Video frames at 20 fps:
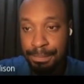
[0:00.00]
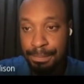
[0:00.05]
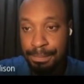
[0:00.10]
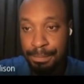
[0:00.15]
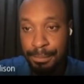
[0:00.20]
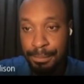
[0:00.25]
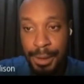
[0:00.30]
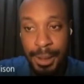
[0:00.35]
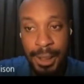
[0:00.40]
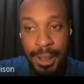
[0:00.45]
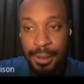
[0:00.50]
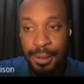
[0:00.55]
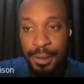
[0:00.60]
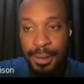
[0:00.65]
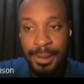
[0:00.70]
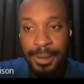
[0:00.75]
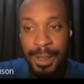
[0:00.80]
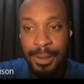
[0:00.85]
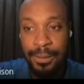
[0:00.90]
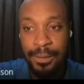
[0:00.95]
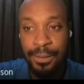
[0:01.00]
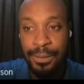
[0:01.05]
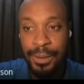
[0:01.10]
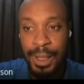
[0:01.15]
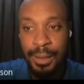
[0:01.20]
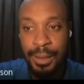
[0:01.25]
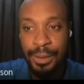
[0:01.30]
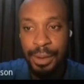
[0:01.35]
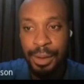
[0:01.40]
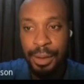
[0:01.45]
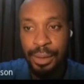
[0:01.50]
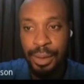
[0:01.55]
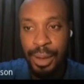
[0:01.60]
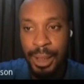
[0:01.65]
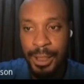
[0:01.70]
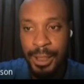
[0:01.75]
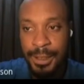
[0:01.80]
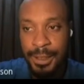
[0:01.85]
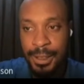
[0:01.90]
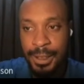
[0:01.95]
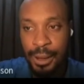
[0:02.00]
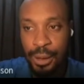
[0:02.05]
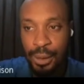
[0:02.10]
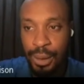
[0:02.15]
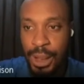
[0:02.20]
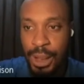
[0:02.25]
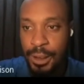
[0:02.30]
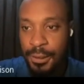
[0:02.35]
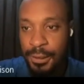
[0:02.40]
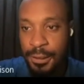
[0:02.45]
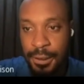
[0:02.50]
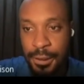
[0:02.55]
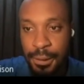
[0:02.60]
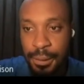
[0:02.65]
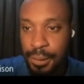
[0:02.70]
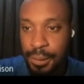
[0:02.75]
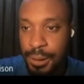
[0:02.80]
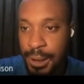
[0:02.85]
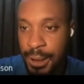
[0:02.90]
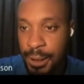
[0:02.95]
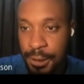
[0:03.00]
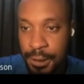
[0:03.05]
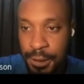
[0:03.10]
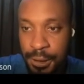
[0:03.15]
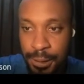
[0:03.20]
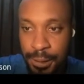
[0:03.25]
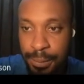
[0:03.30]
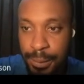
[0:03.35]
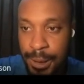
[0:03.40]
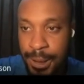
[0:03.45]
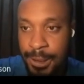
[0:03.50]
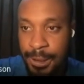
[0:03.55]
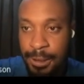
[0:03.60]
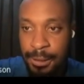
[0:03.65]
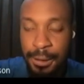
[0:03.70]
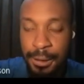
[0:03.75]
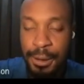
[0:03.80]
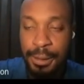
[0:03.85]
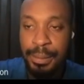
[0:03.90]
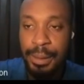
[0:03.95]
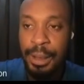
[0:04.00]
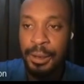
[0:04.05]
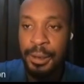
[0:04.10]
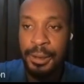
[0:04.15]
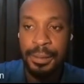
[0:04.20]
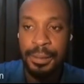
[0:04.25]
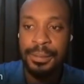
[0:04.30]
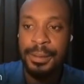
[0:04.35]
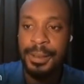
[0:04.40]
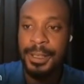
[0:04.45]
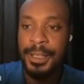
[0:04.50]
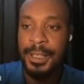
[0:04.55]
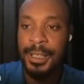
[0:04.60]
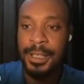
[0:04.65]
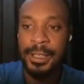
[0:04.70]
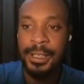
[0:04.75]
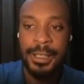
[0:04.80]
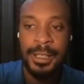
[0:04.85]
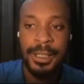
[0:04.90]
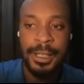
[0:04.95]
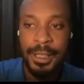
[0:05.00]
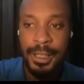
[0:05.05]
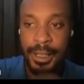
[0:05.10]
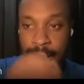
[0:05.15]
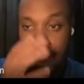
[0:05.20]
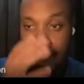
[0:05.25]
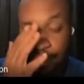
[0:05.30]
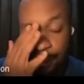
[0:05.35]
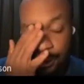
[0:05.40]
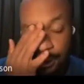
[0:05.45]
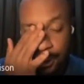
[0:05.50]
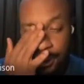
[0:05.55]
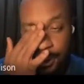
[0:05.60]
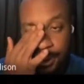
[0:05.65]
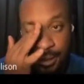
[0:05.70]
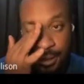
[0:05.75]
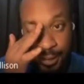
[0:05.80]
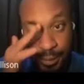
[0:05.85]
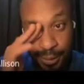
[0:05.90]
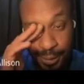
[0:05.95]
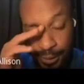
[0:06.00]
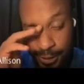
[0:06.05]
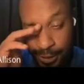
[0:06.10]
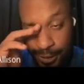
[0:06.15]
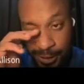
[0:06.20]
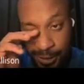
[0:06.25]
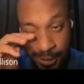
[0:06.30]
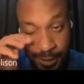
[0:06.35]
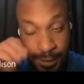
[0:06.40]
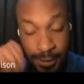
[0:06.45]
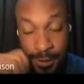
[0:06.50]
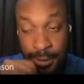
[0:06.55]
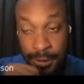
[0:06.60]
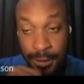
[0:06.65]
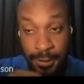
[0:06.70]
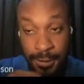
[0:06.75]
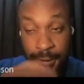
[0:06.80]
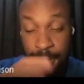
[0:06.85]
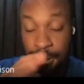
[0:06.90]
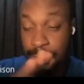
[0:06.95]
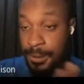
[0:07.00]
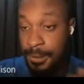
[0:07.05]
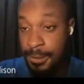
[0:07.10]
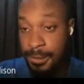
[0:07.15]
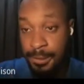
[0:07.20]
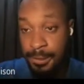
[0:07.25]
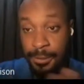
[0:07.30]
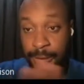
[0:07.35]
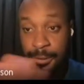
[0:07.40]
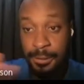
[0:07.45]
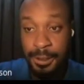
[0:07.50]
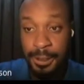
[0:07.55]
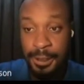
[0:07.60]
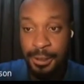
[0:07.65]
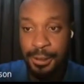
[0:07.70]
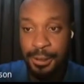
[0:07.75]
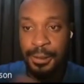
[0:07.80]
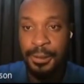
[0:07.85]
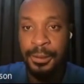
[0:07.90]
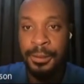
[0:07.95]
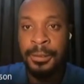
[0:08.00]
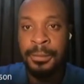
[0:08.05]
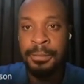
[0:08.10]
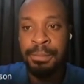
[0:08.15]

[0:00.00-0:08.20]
without you even having to do anything, to handle sales with the customer. The customer comes in and handles the sales just on his own.